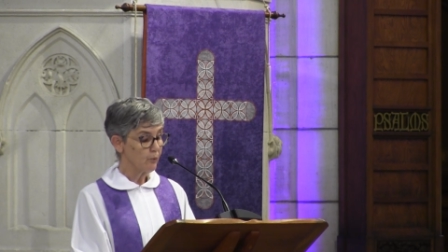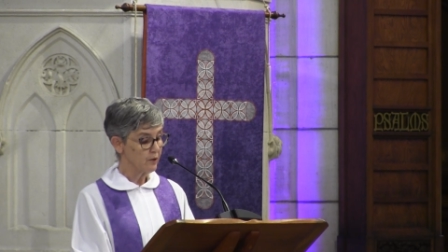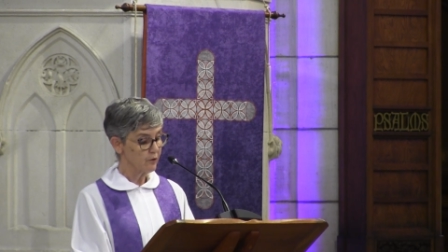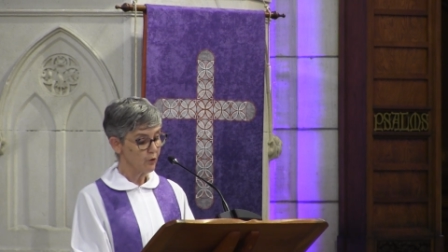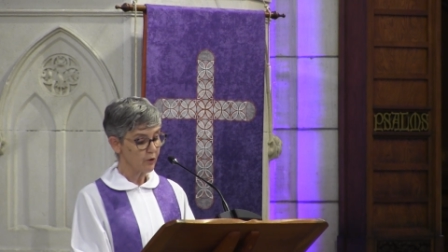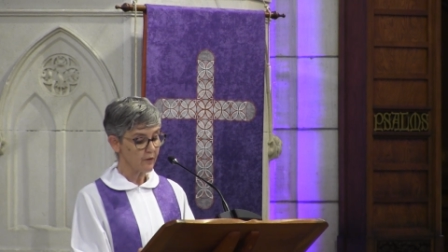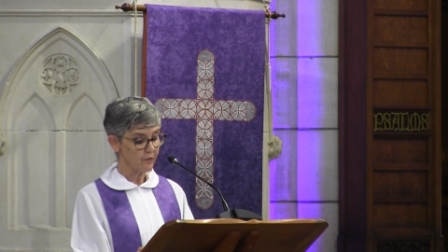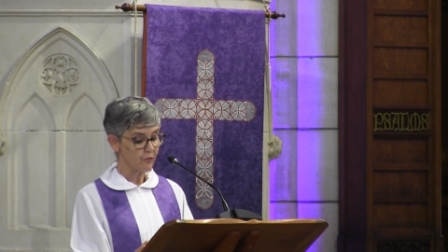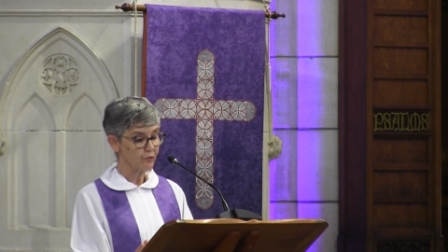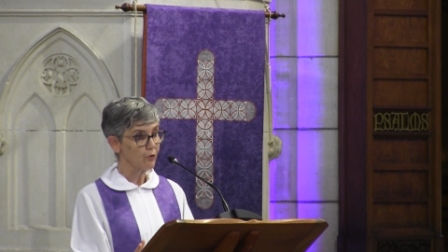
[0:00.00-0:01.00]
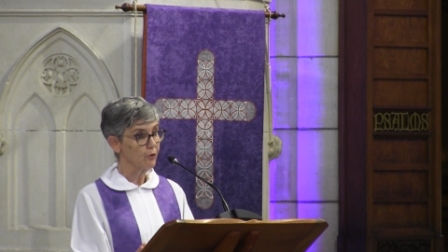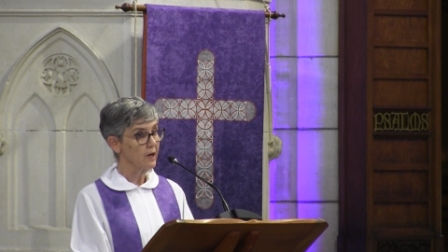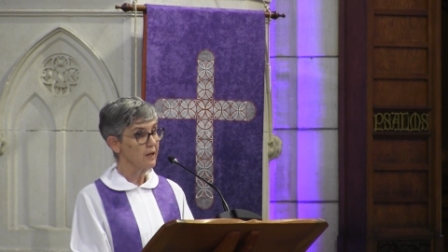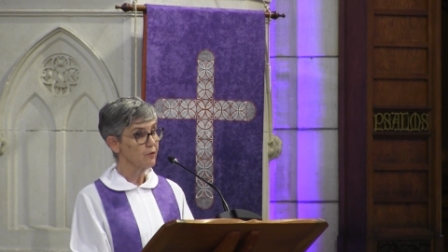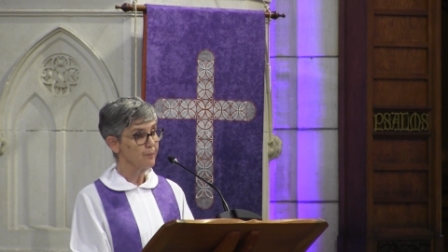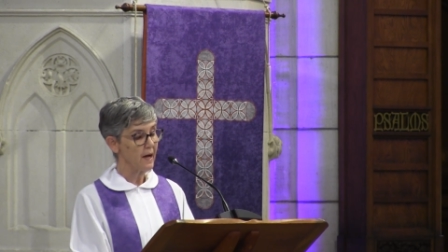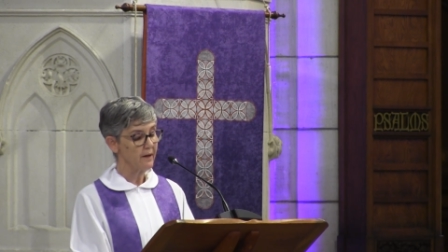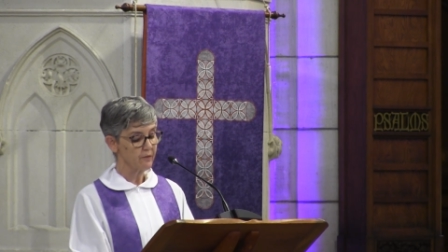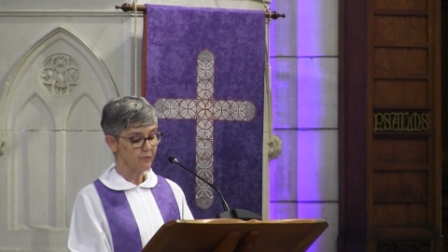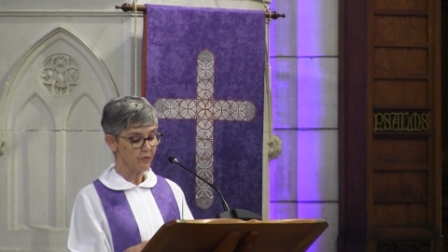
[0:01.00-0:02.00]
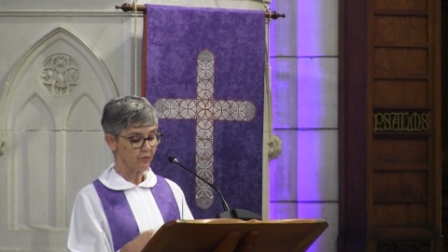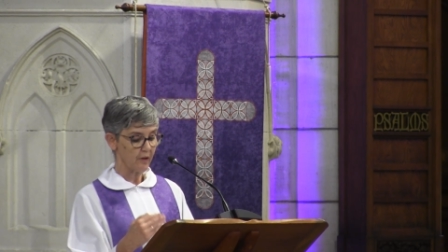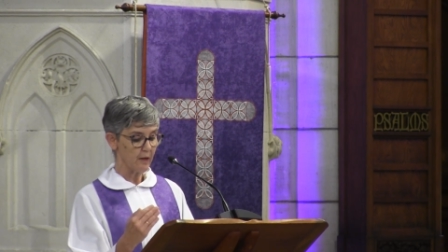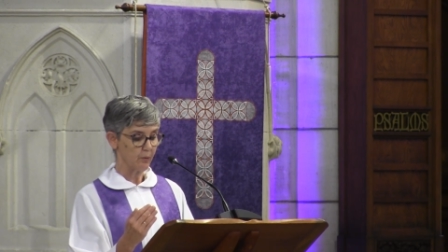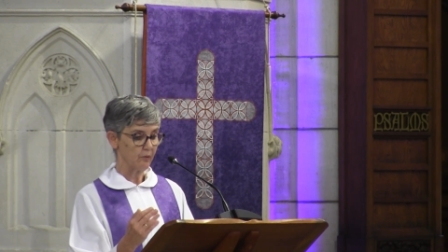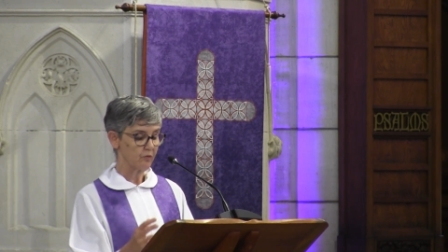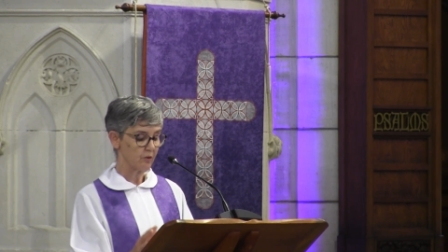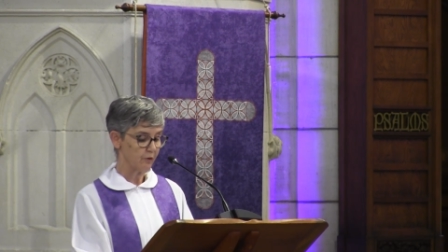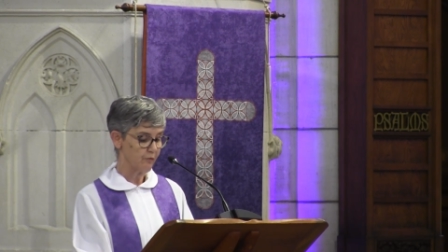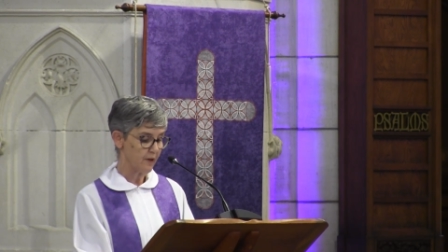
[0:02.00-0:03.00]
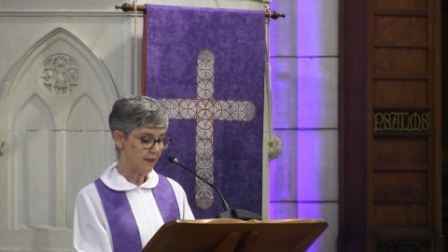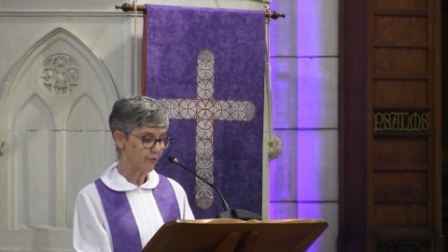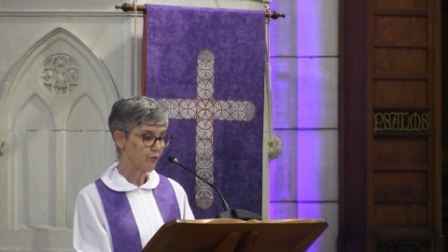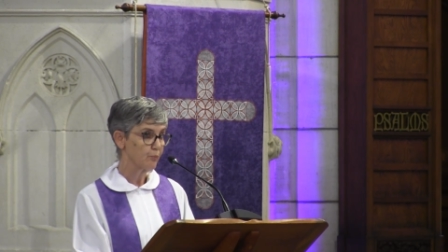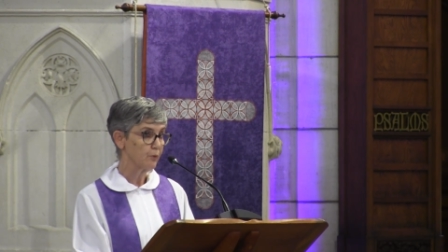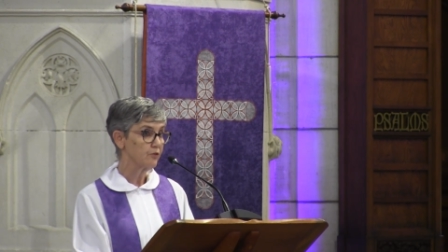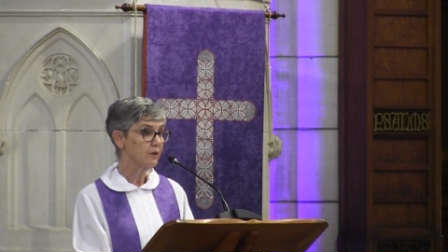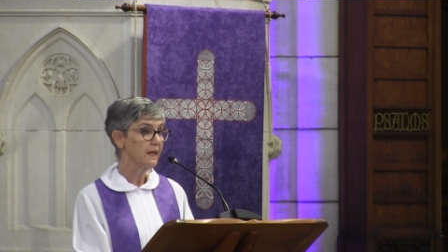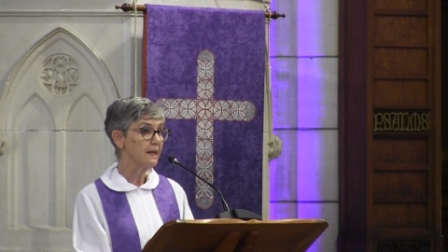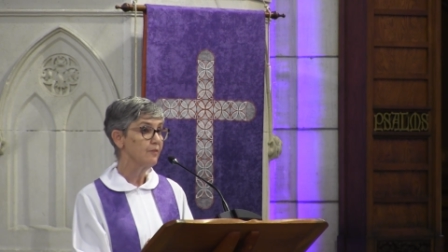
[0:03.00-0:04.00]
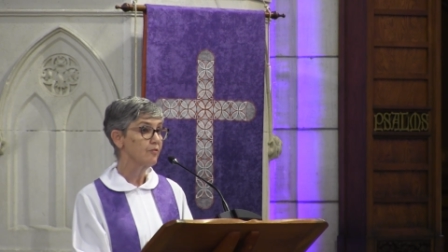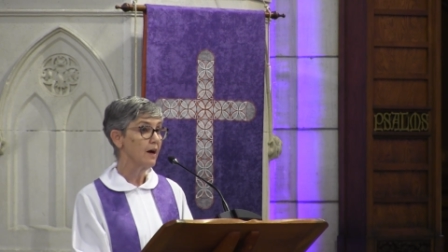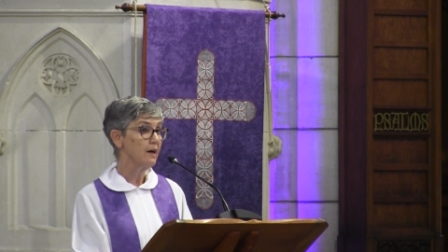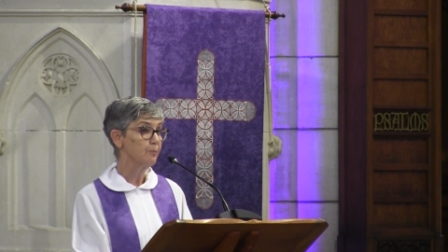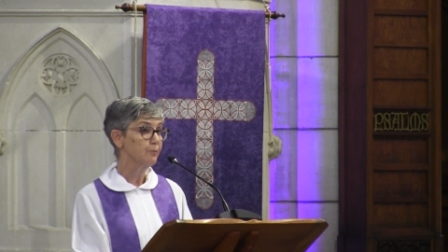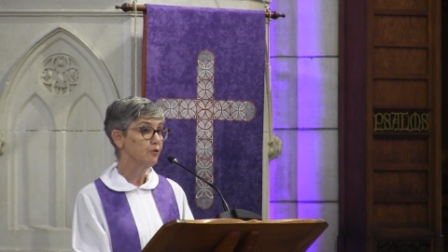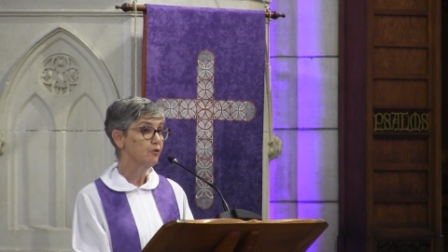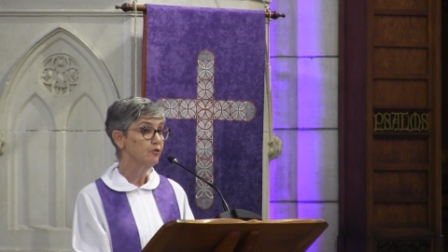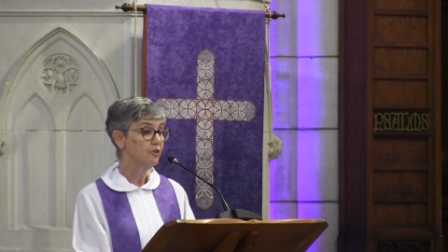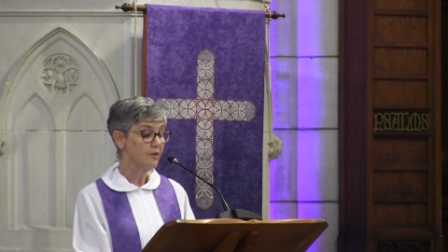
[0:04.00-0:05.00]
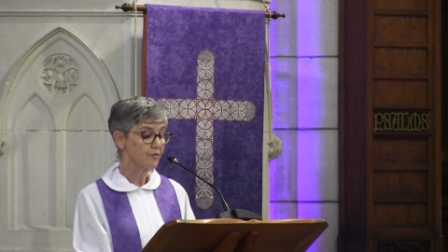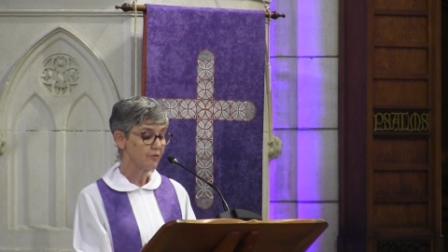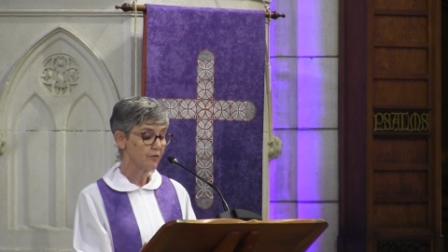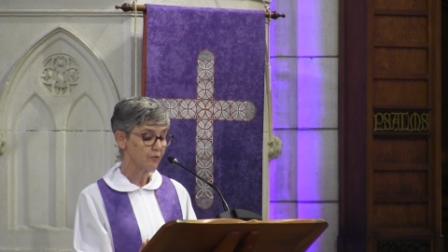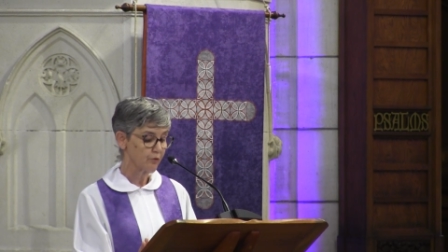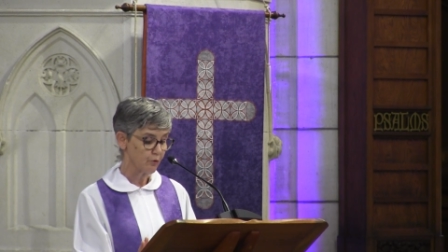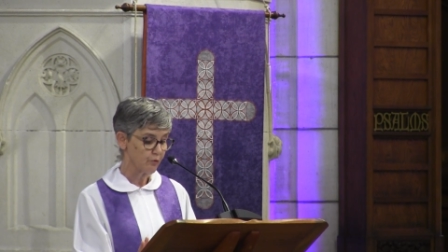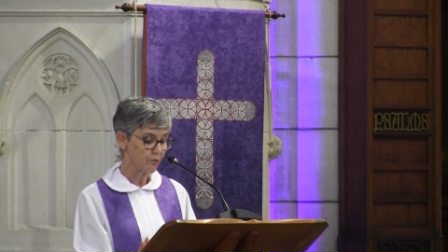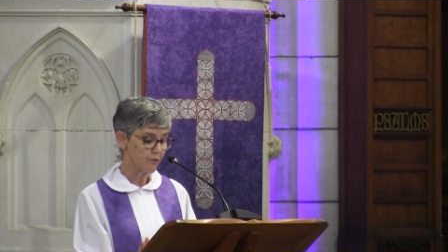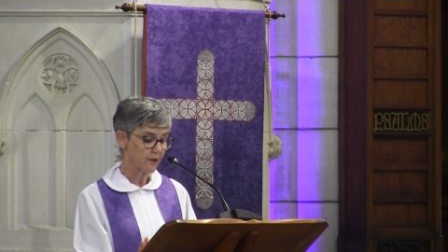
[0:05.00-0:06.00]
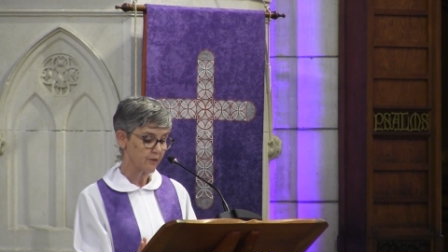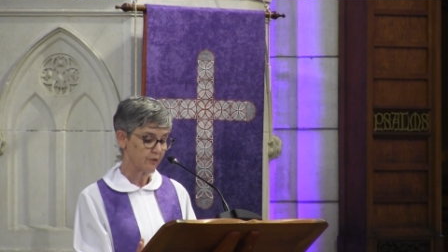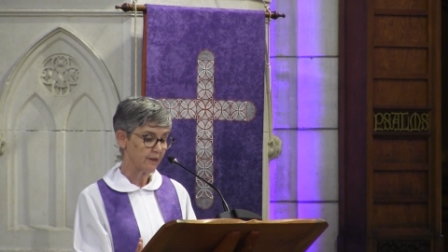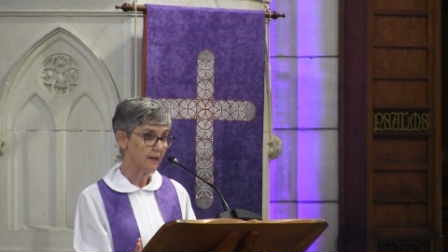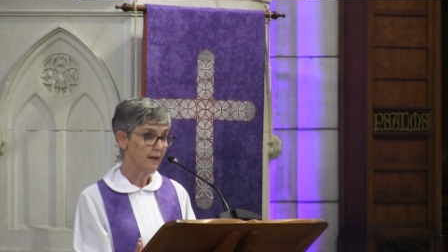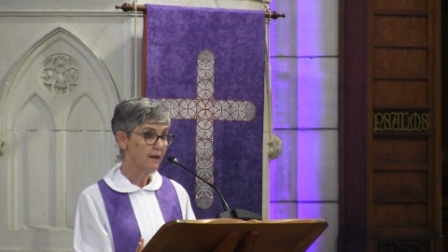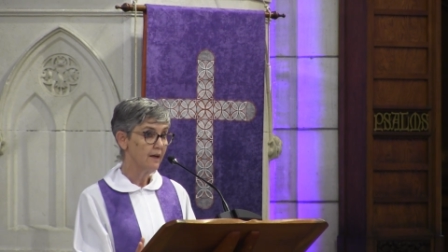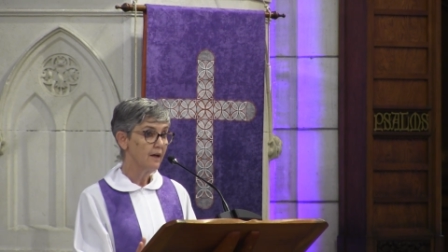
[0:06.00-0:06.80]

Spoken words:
We could look at the story as part of the sequence of events which leads up to Jesus' crucifixion,